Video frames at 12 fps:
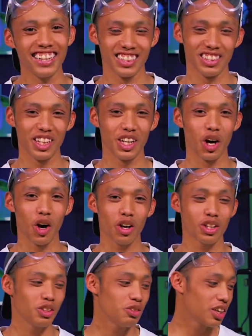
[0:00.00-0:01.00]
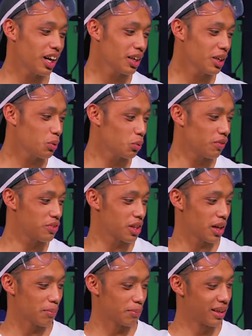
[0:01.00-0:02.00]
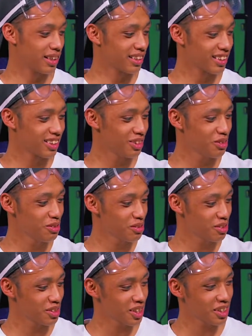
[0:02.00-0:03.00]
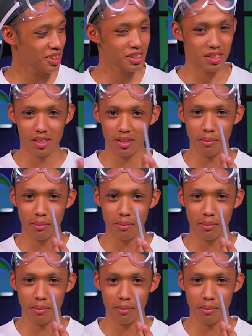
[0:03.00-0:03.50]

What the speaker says: You need a hot glue gun with some glue sticks,